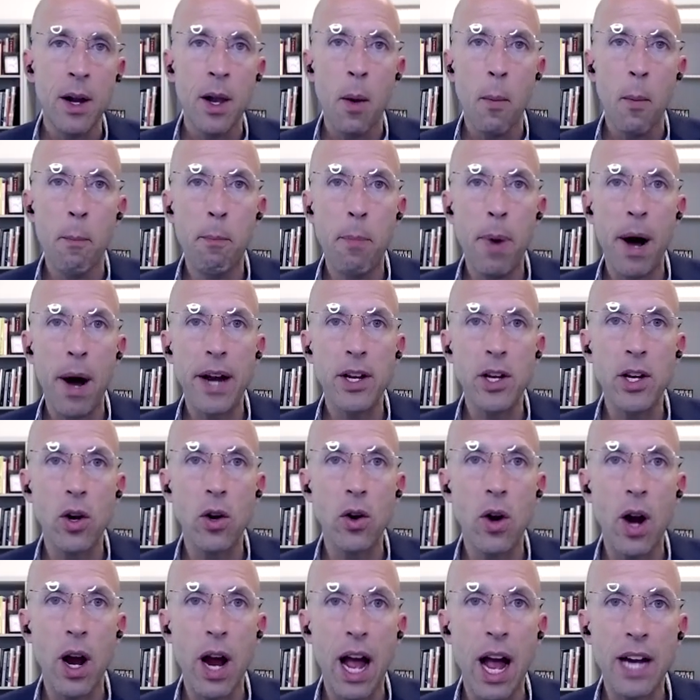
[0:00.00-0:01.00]
but
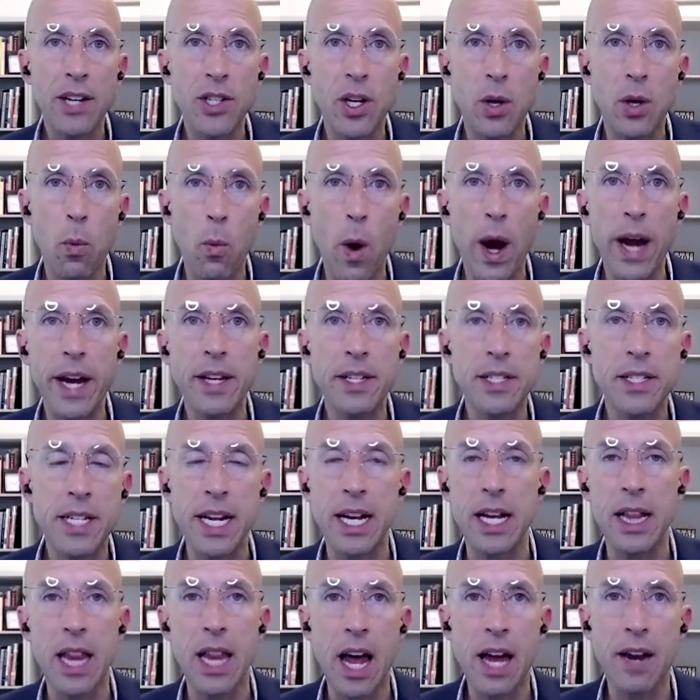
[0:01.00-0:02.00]
you're actually wasting
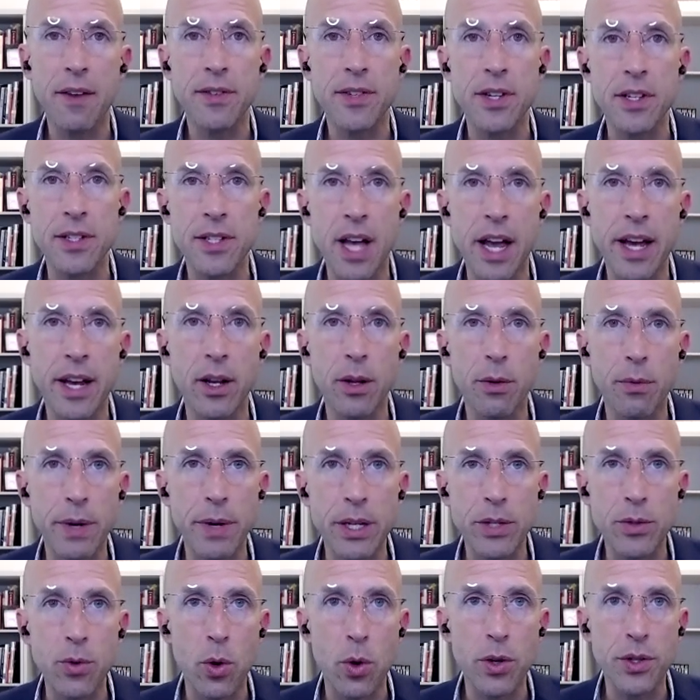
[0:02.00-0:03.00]
a lot of societal
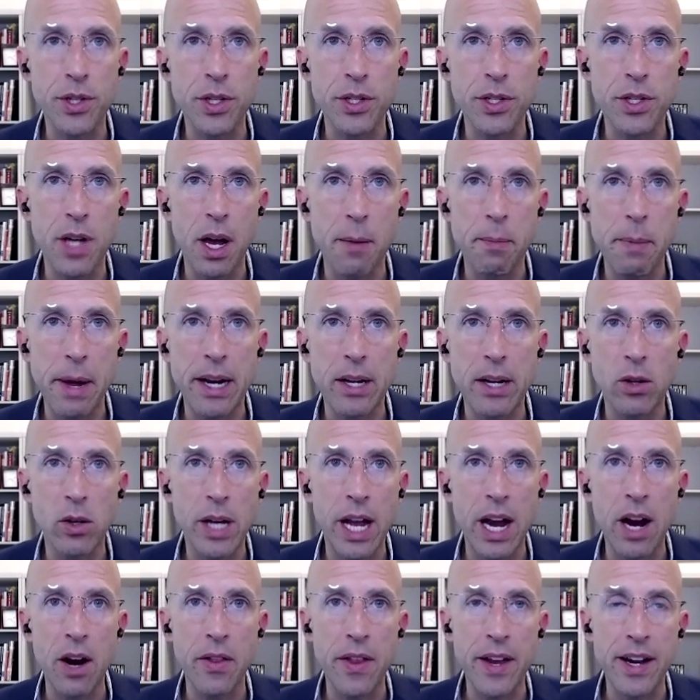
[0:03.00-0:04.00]
resources on medical
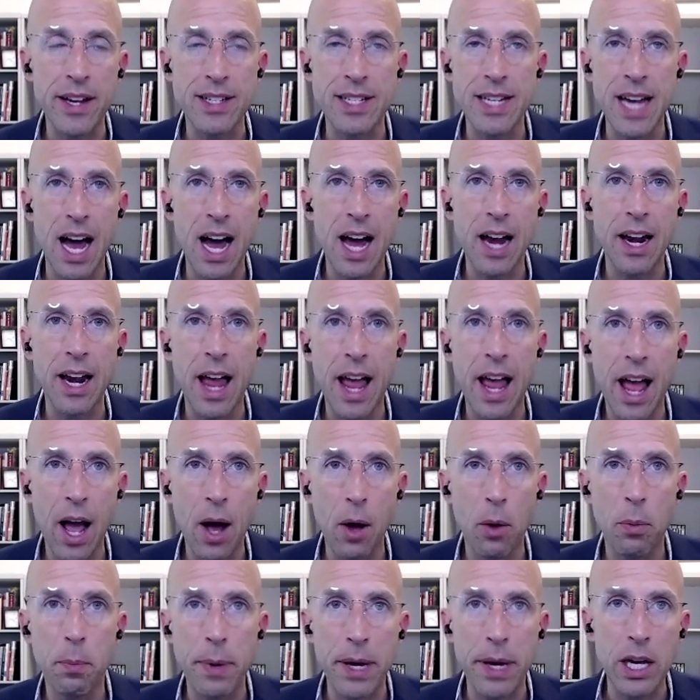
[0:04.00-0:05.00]
care that is not
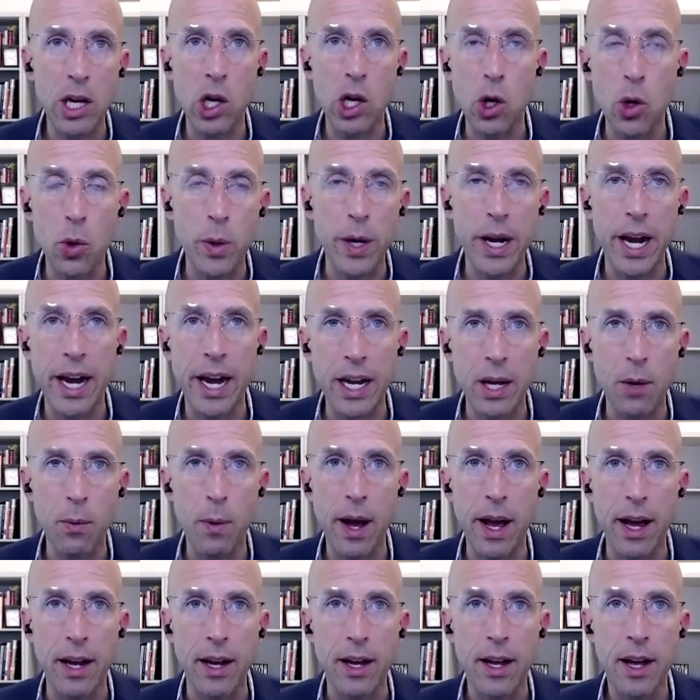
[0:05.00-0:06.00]
helping you in any
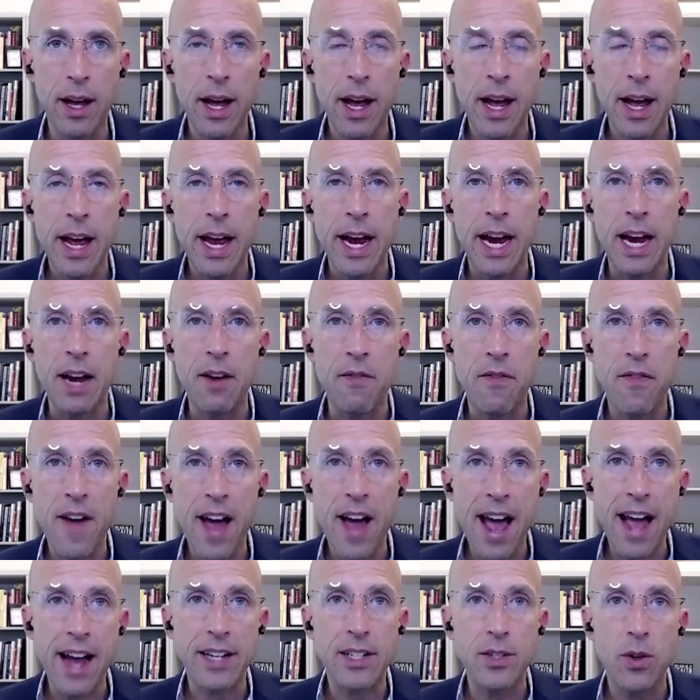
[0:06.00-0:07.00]
way. In
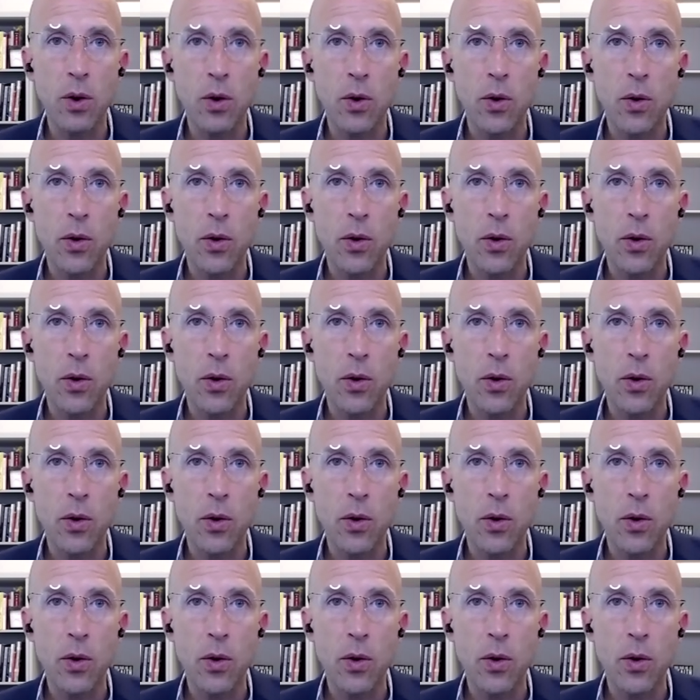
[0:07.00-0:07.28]
fact,